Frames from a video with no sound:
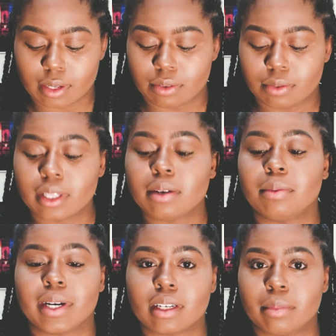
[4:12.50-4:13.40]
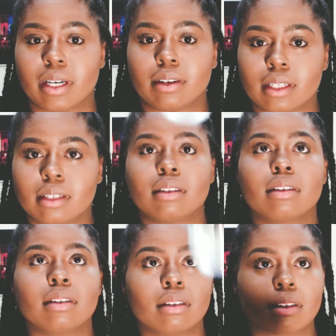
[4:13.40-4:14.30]
it's really weird about it.
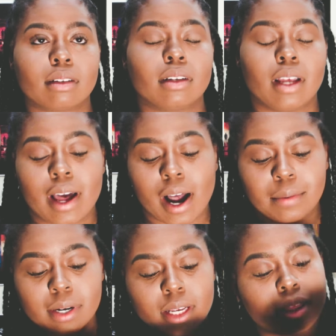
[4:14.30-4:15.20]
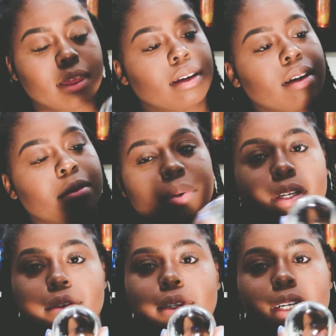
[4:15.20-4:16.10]
I want to get the
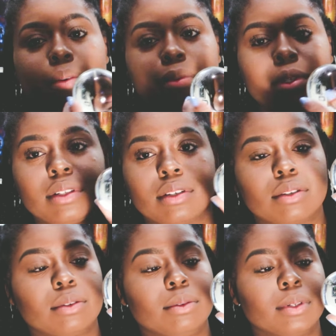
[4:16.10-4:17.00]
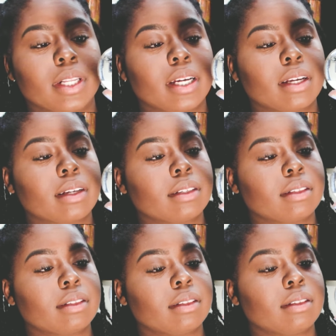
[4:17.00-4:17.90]
bigger one. I will soon,
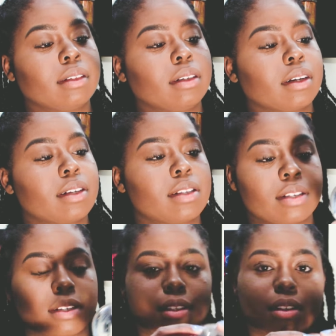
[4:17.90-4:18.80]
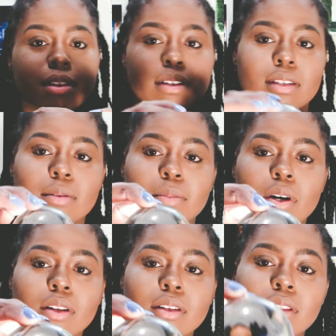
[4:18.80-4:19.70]
because this is the
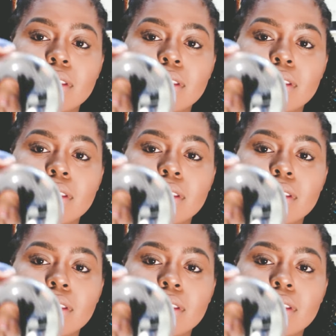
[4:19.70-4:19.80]
smaller